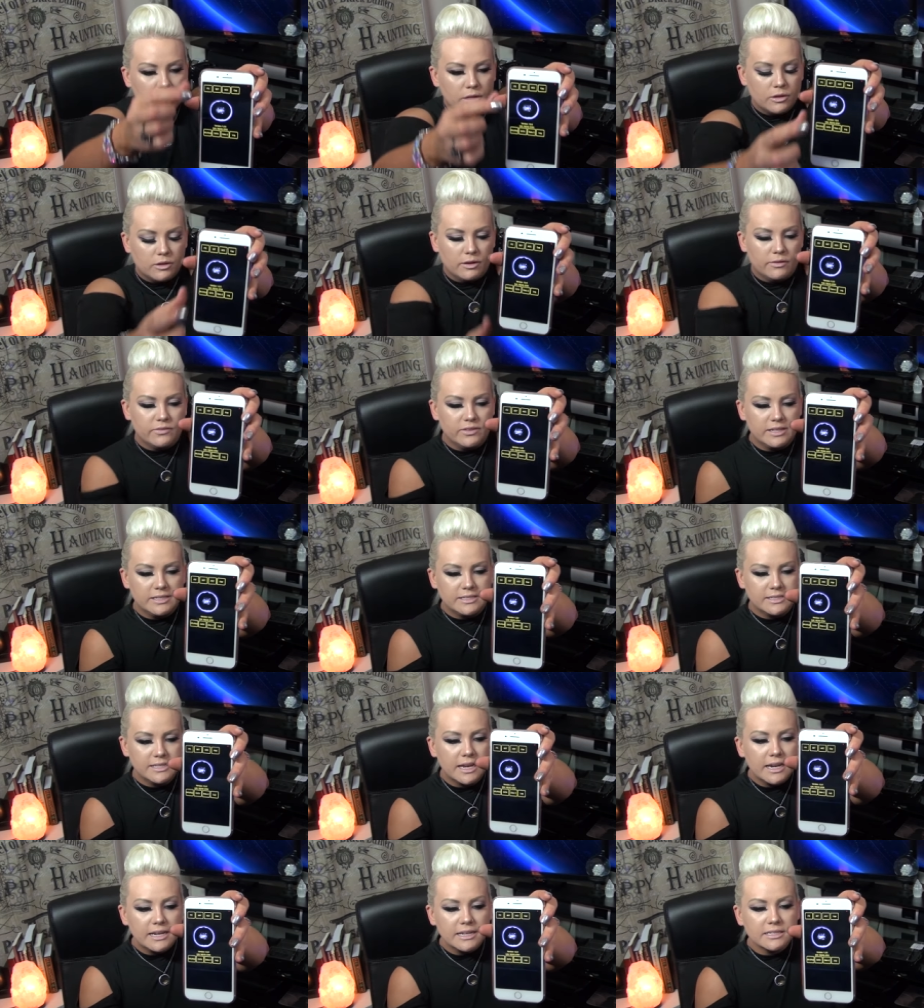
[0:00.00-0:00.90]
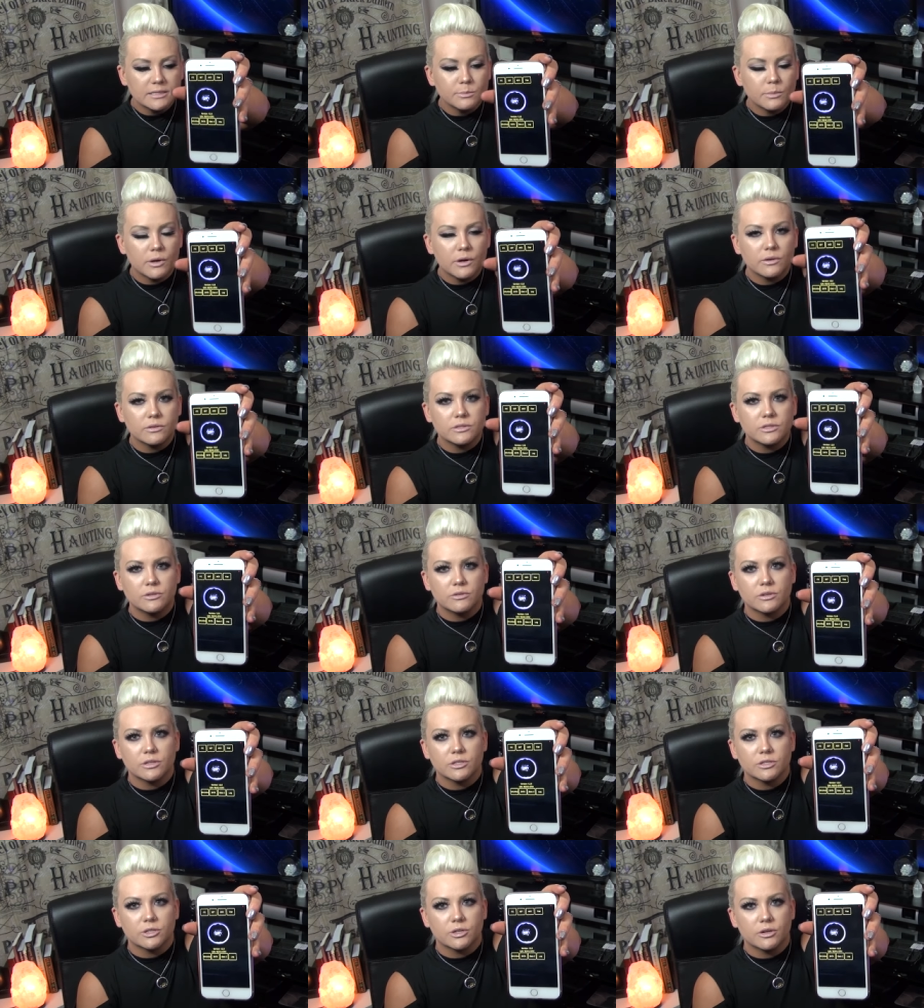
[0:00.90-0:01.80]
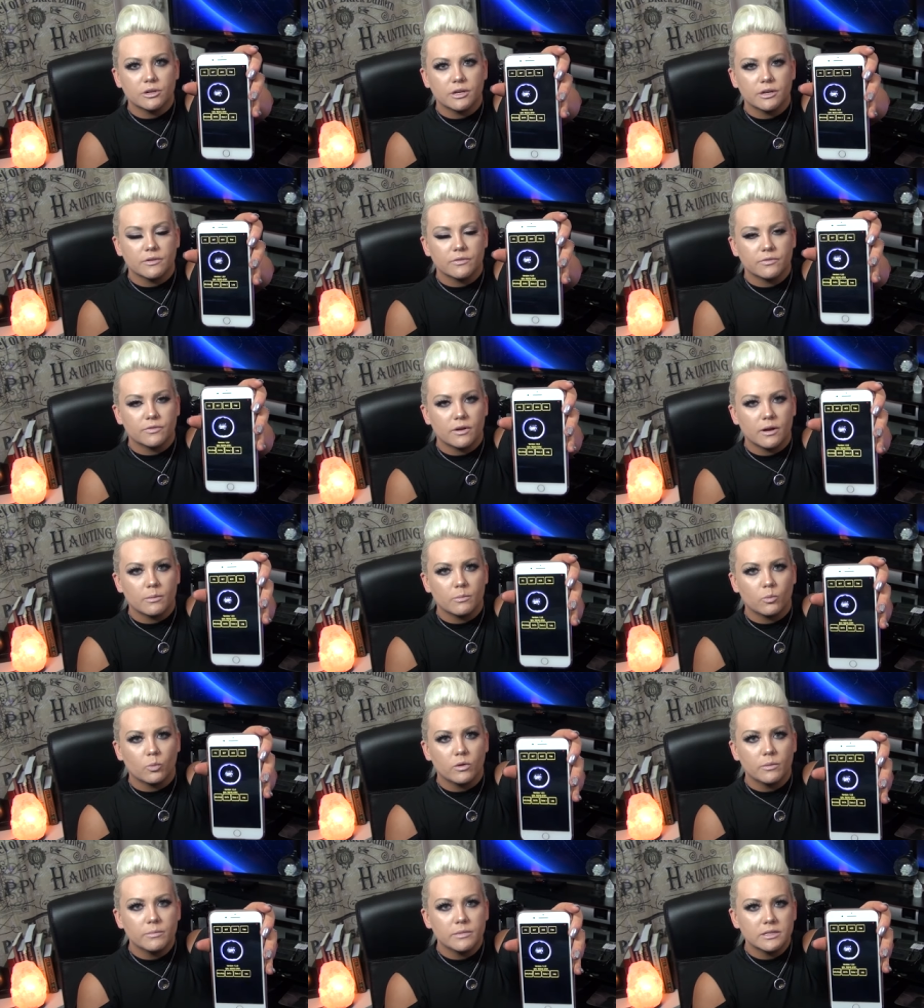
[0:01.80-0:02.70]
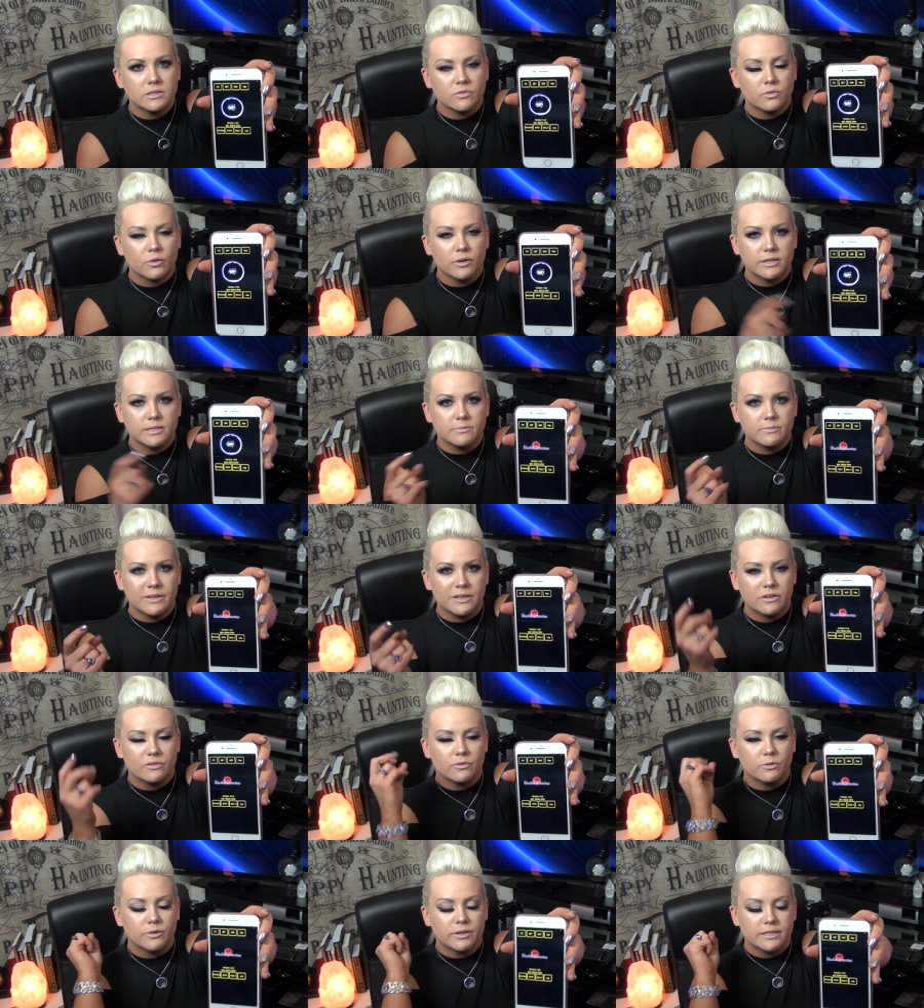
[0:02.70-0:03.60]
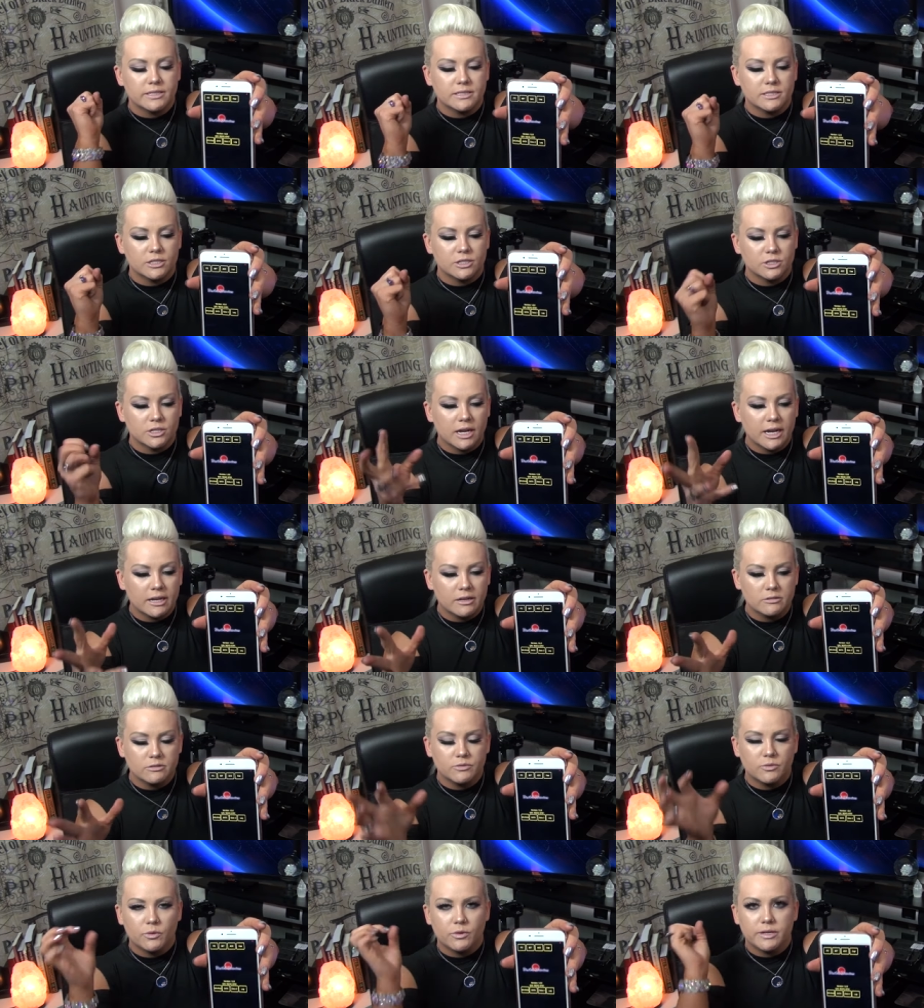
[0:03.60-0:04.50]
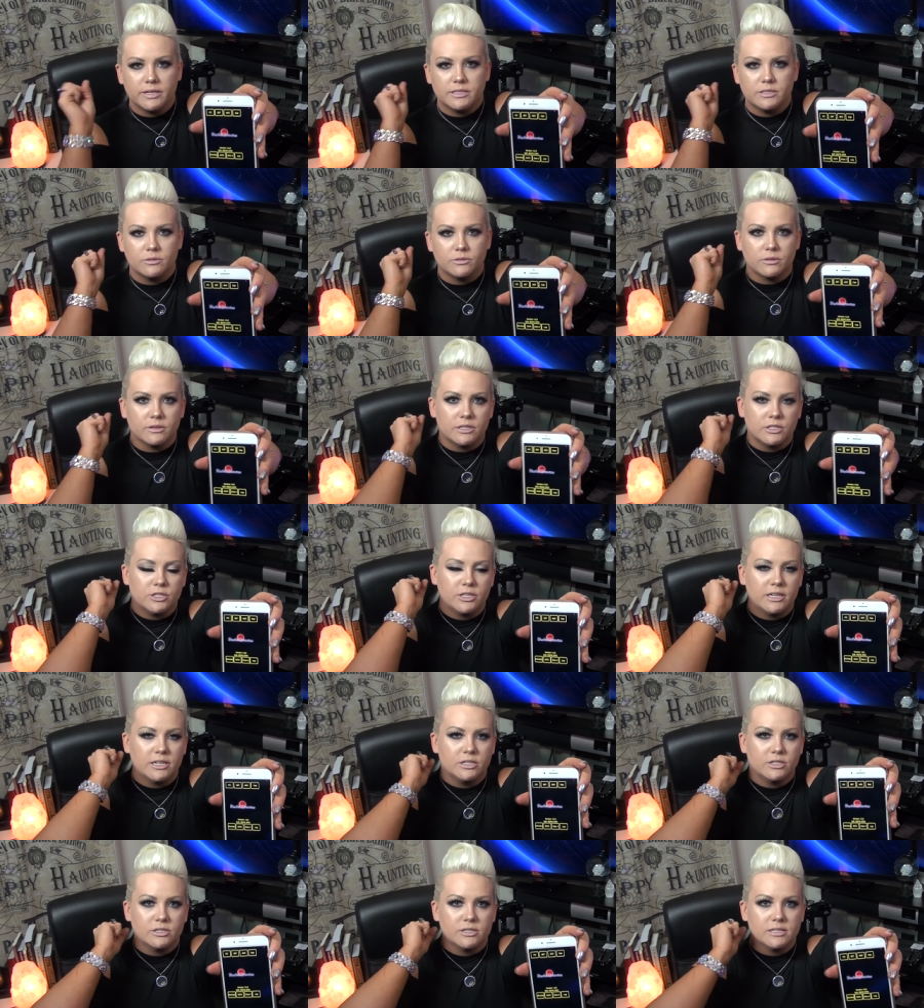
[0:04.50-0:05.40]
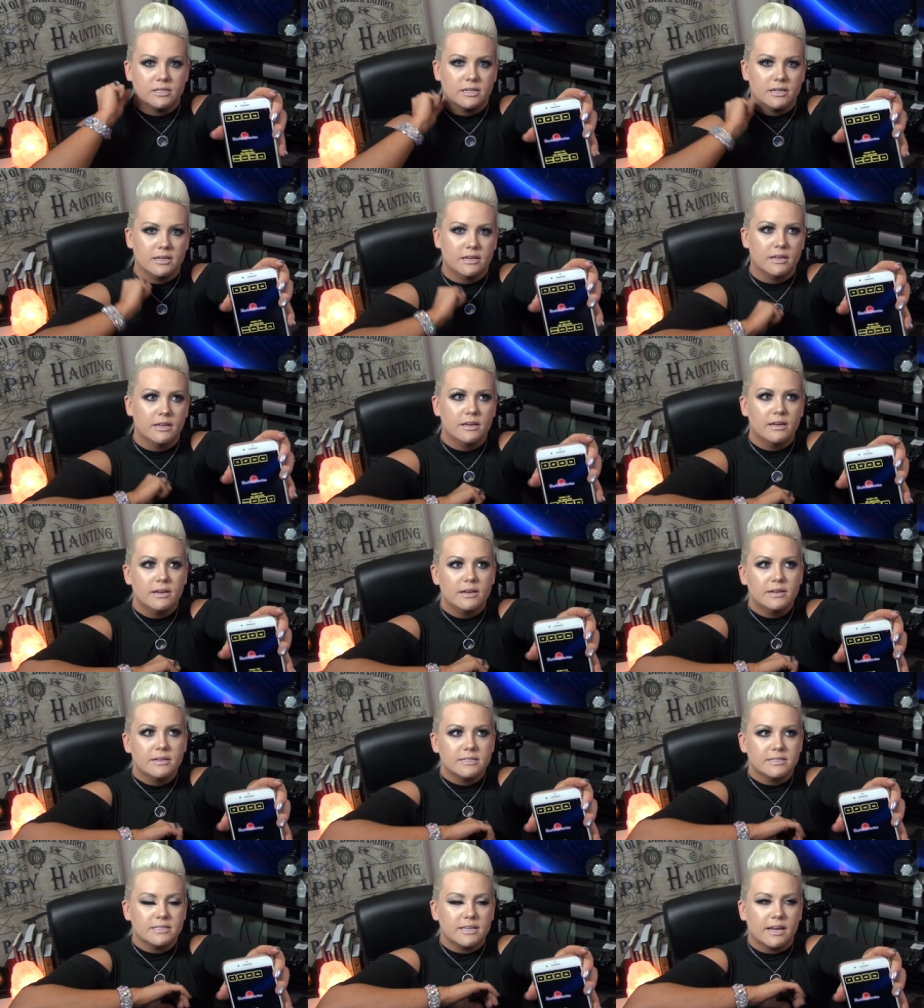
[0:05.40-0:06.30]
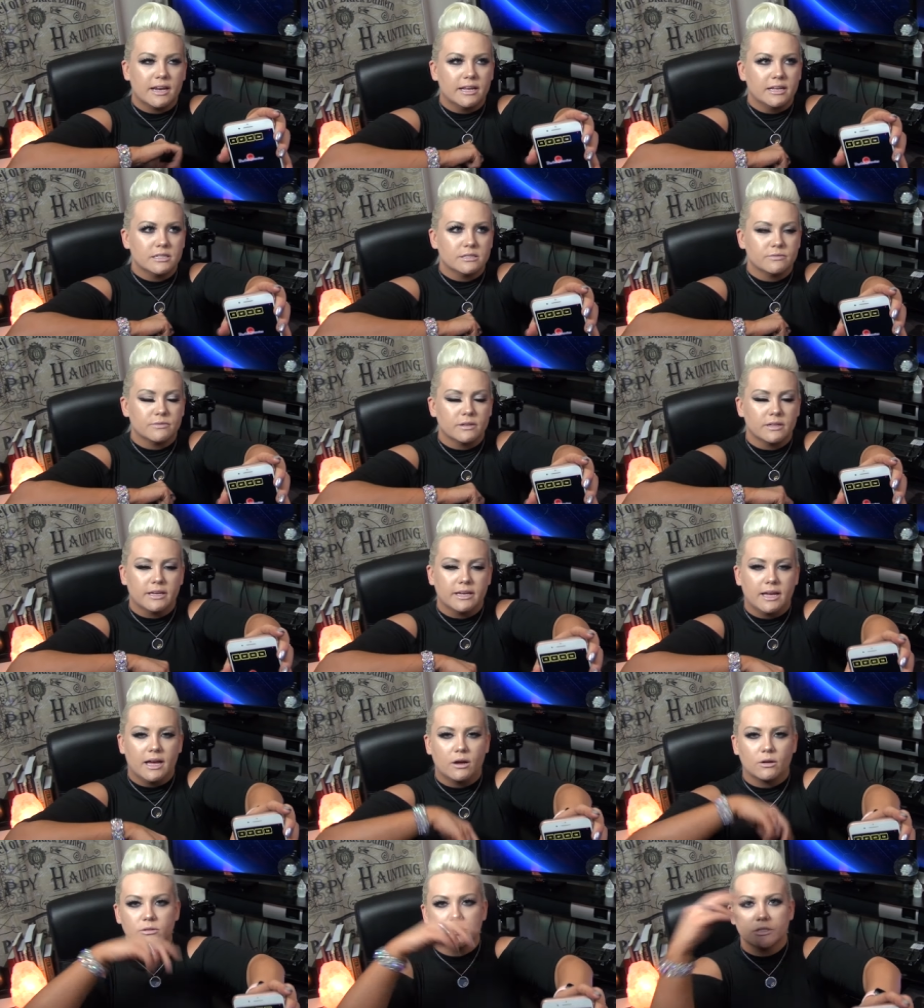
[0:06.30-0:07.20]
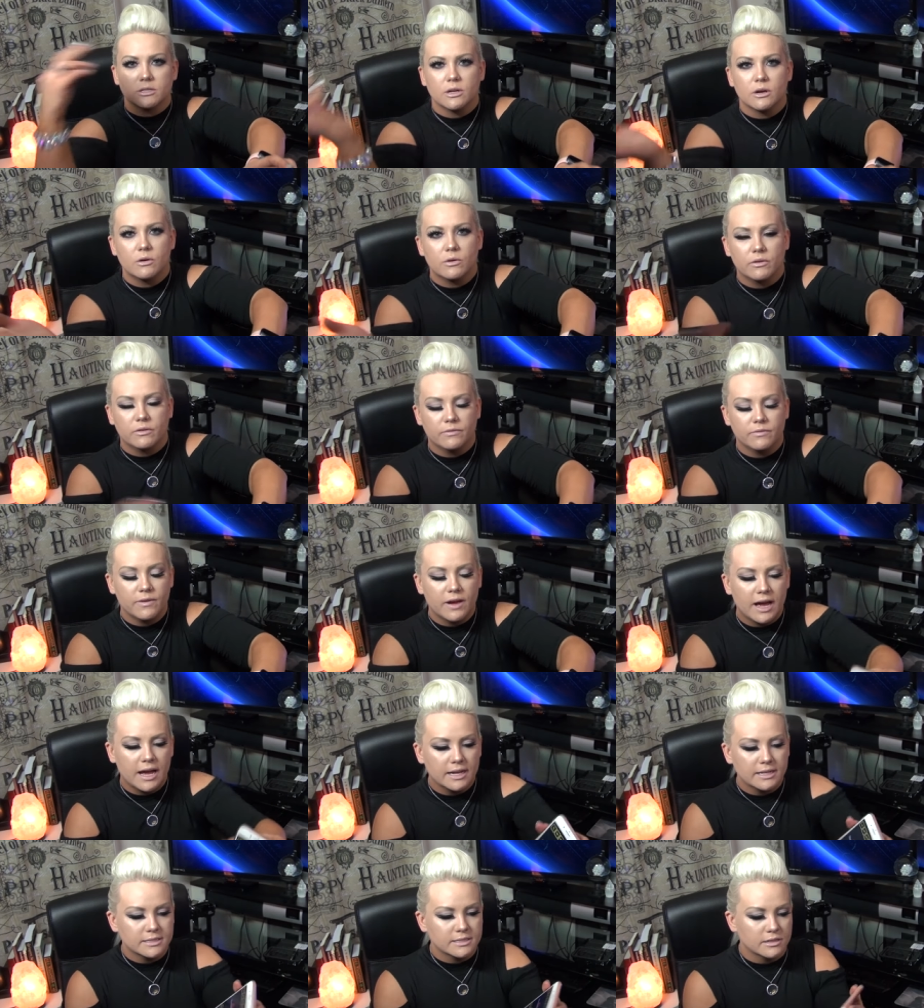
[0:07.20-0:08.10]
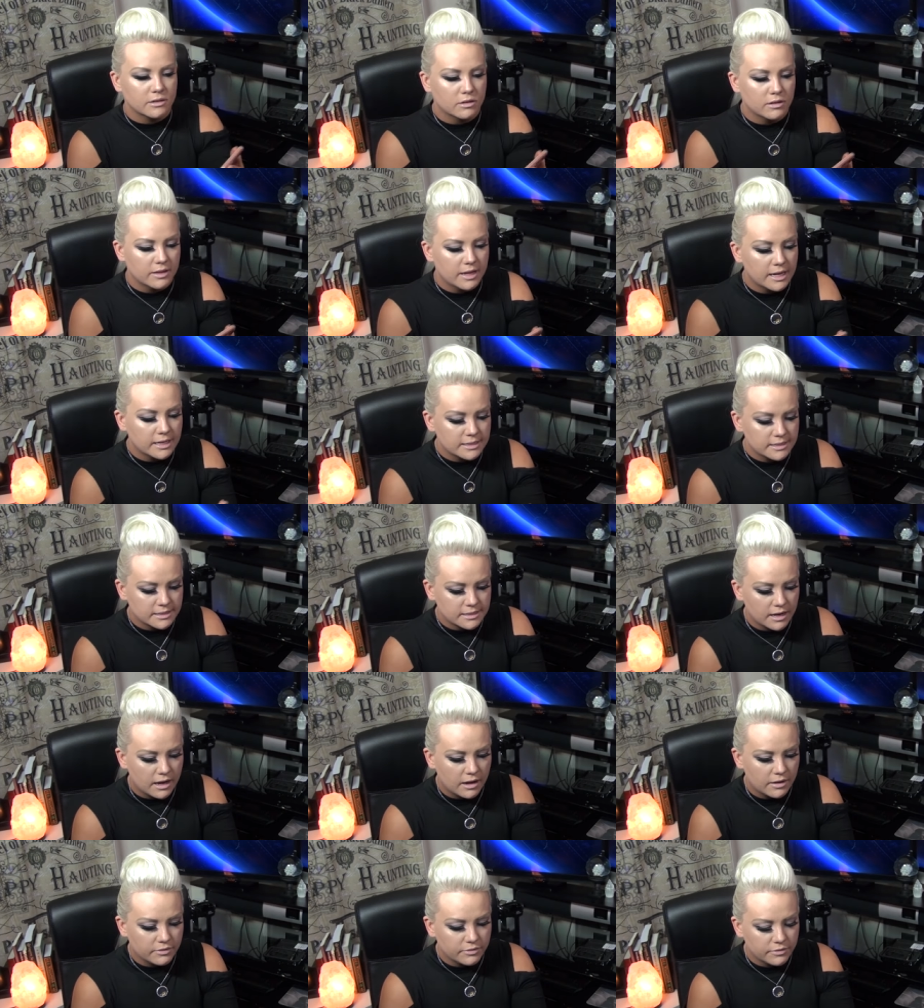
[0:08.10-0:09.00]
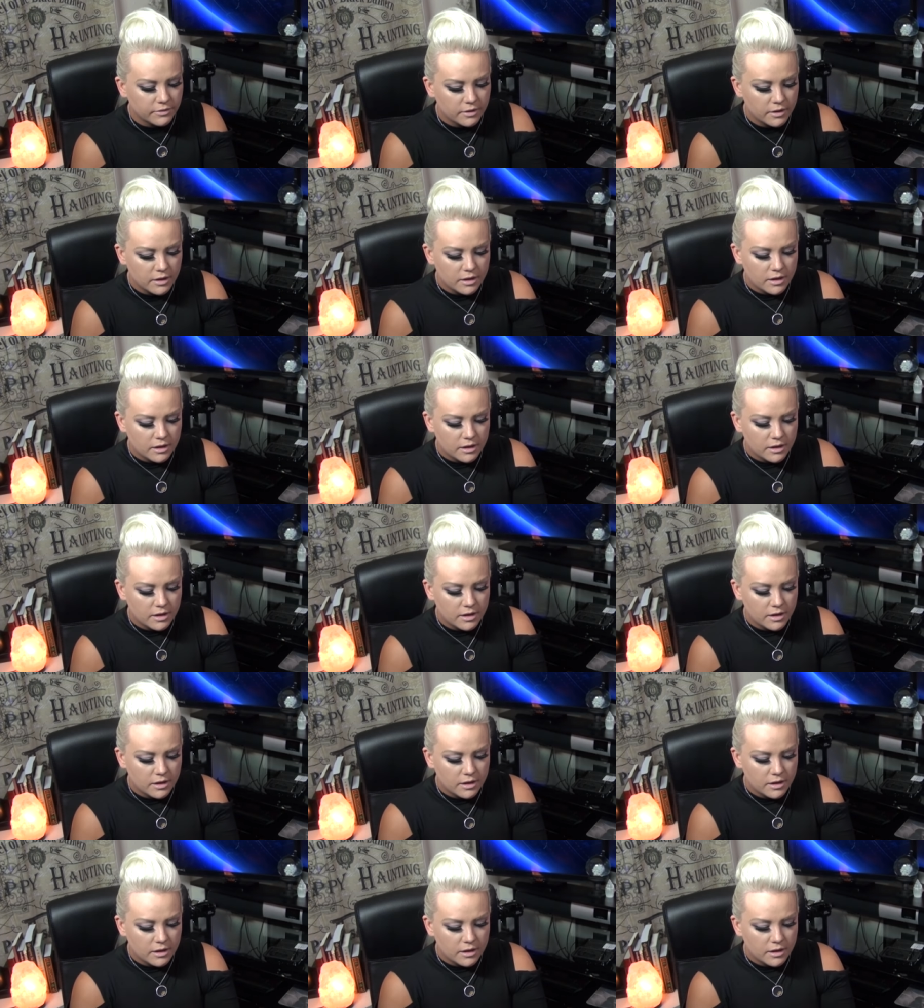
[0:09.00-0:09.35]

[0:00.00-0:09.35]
You have the settings modes. you can turn it from woman's voice, male voice to child's voice. You can change the settings for like how slow and fast and all that stuff.